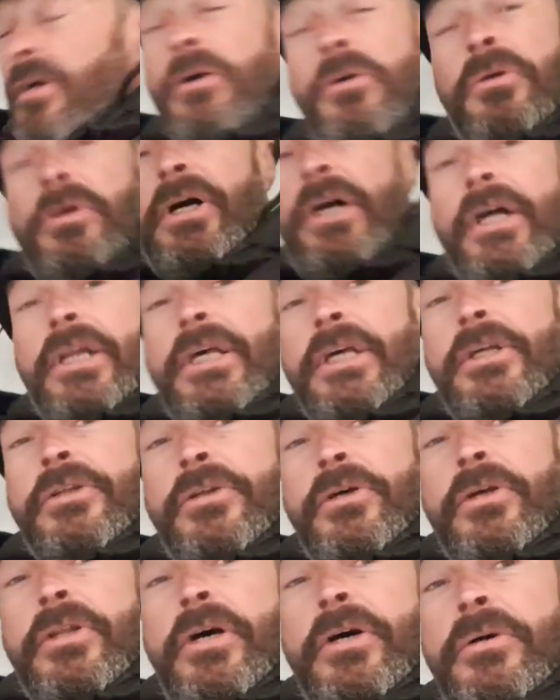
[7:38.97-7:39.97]
All I need
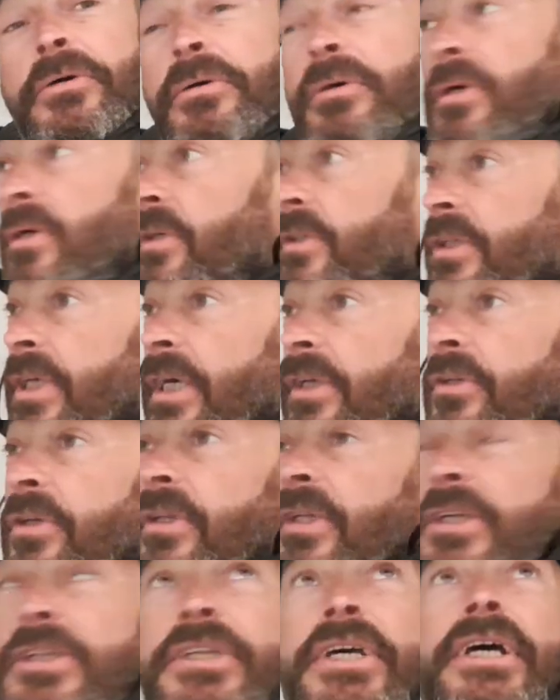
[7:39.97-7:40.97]
to do now is take down
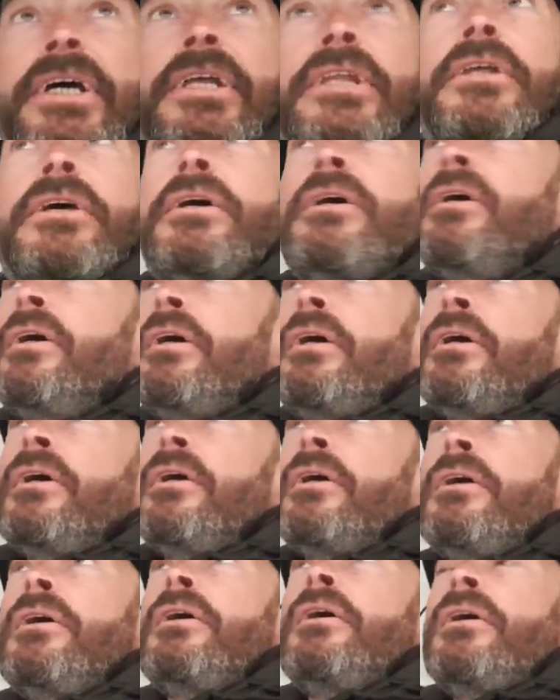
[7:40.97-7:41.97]
the tent.
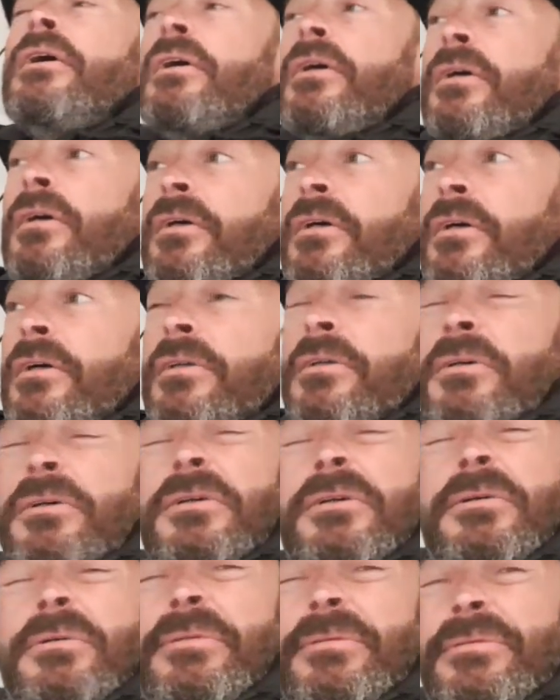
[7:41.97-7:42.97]
So,
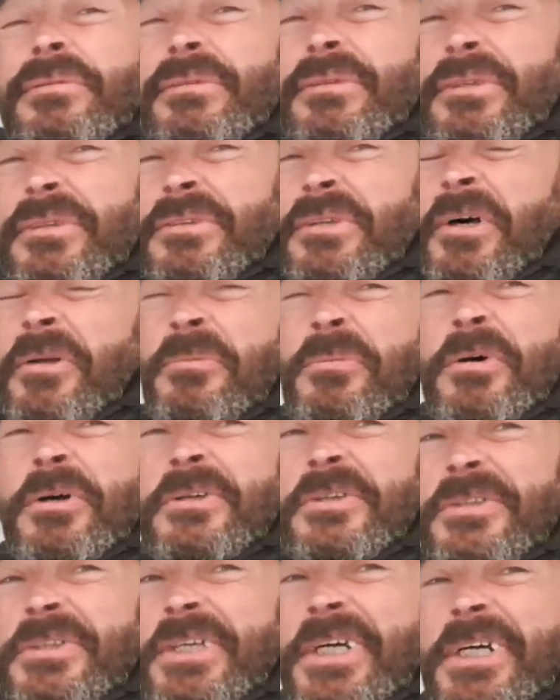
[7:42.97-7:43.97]
there's nothing
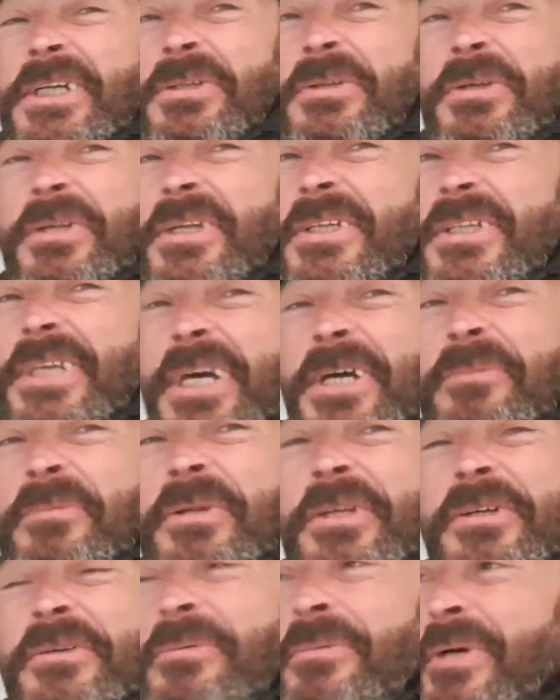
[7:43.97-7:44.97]
worse than taking to the tent when
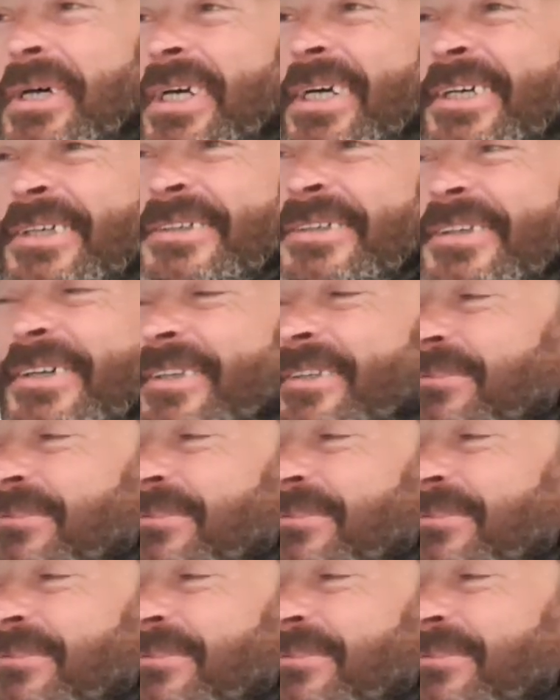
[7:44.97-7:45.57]
it's wet, is there?